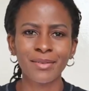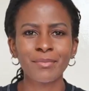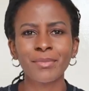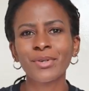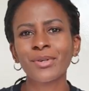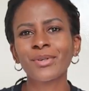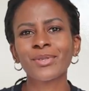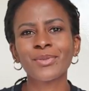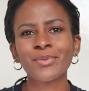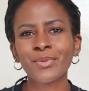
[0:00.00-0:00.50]

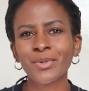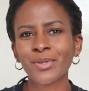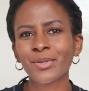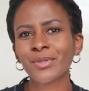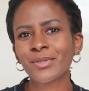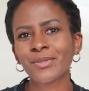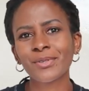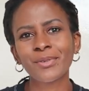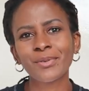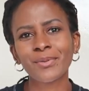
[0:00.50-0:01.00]
because we all
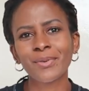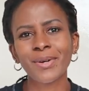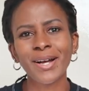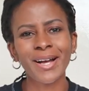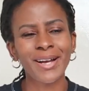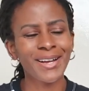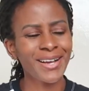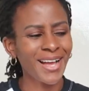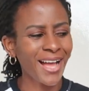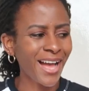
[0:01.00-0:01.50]
know
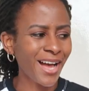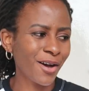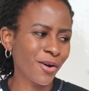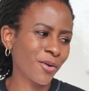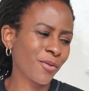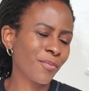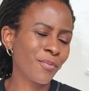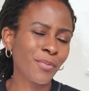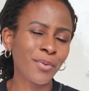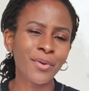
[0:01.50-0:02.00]

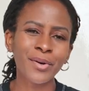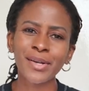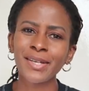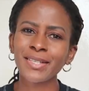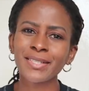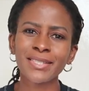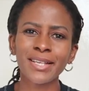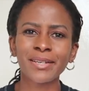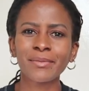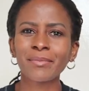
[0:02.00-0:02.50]
how
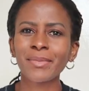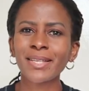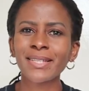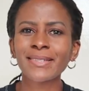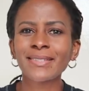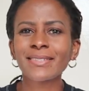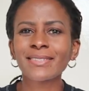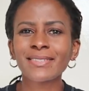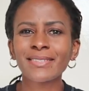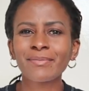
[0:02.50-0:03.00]
boys and
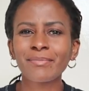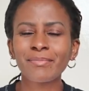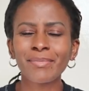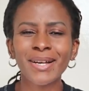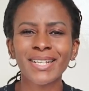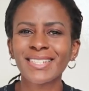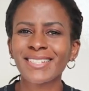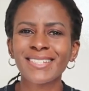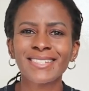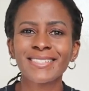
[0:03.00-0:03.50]
men's
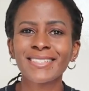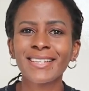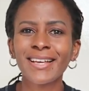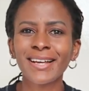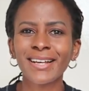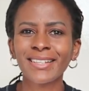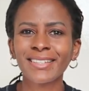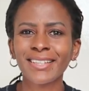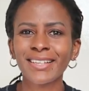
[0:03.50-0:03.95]
patterns are.